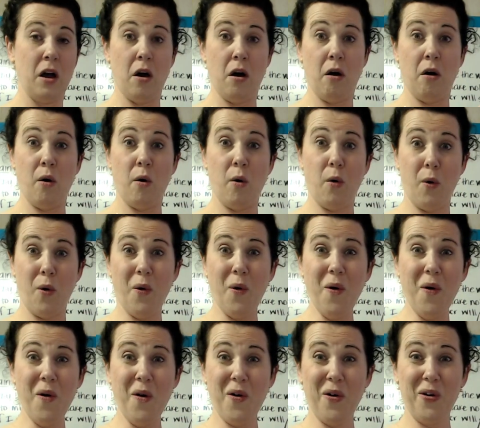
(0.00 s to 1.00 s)

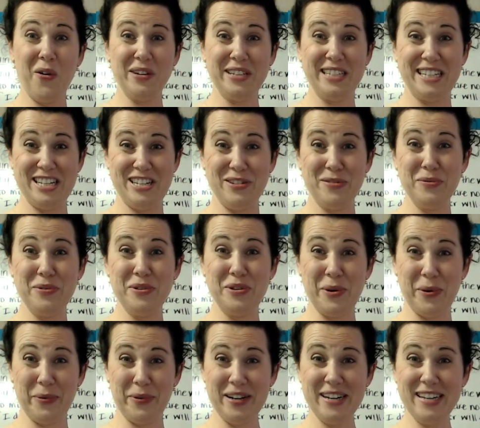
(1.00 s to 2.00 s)
Oh, did you
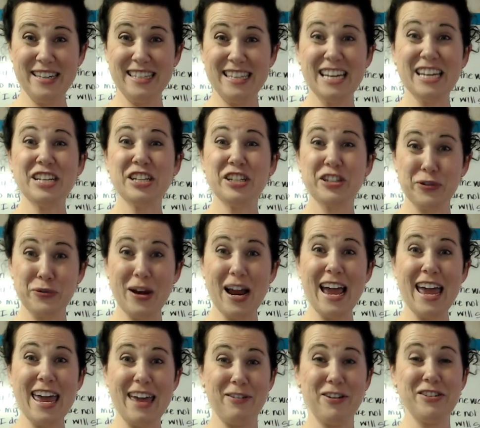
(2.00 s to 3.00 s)
notice? Try it
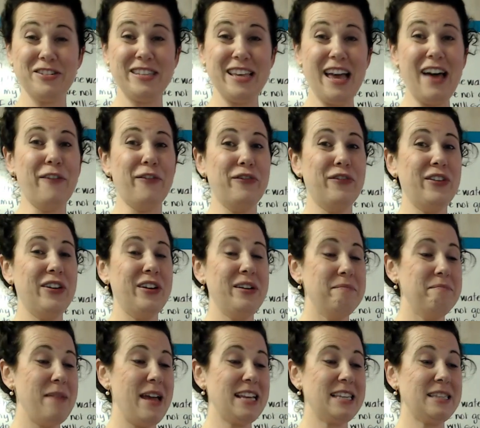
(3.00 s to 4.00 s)
yourself. Make
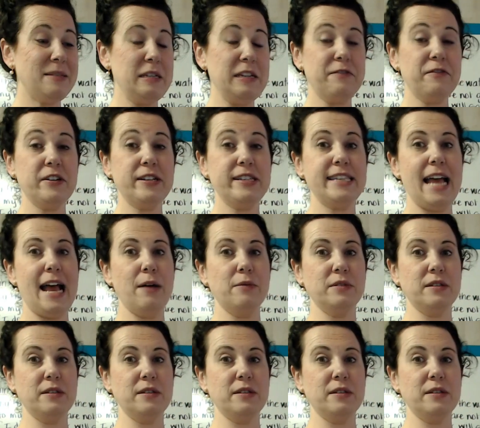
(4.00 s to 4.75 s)
some different sounds.